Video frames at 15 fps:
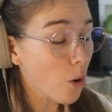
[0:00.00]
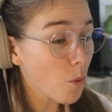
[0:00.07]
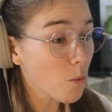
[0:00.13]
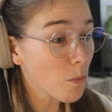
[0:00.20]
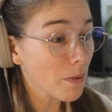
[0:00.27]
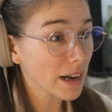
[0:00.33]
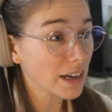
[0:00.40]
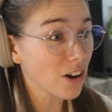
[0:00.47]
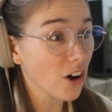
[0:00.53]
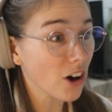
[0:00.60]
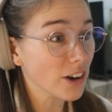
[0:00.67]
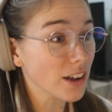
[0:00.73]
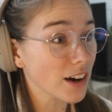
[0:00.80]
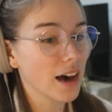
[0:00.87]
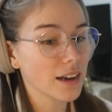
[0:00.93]
Oh my
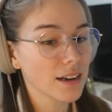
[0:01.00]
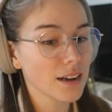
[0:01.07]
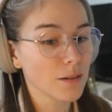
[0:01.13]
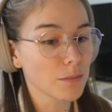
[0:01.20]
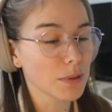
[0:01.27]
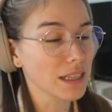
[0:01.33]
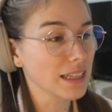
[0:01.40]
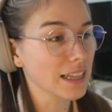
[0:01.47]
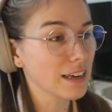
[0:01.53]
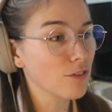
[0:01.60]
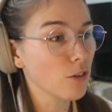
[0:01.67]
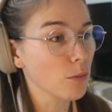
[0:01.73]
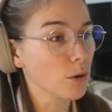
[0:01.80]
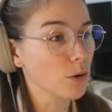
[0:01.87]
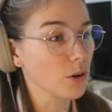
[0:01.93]
God.
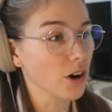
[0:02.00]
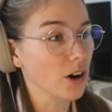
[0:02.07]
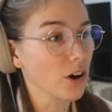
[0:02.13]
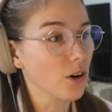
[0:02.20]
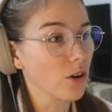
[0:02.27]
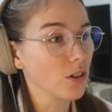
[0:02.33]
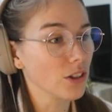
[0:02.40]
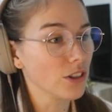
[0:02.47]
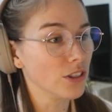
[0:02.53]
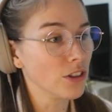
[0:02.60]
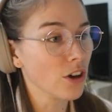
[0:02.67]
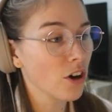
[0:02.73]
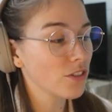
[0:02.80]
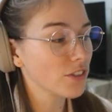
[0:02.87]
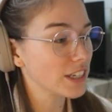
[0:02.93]
Unbelievable, girl.
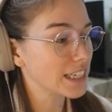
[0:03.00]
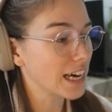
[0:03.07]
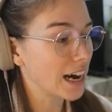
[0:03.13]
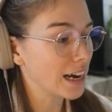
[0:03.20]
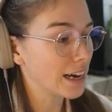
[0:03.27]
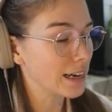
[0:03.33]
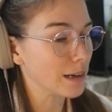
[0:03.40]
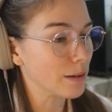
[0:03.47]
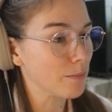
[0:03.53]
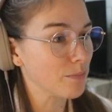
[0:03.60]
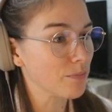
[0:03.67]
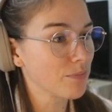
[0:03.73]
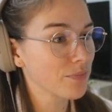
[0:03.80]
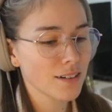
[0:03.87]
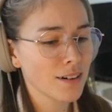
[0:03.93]
Not the
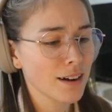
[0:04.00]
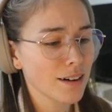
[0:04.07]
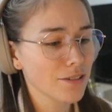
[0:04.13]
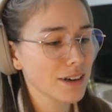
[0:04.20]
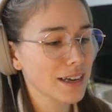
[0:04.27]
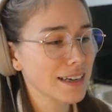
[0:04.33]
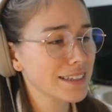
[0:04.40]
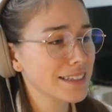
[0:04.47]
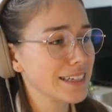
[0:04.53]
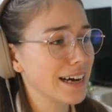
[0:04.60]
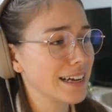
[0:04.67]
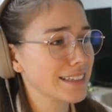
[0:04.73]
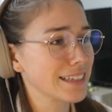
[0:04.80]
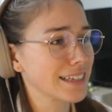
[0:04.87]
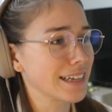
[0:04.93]
time. Oh, our gig
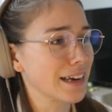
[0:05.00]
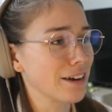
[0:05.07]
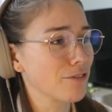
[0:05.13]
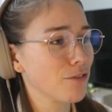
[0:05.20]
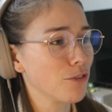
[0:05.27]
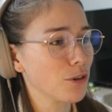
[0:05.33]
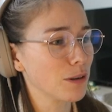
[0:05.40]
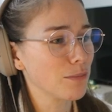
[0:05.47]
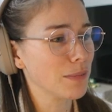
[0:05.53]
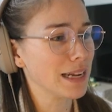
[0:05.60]
starts in like 40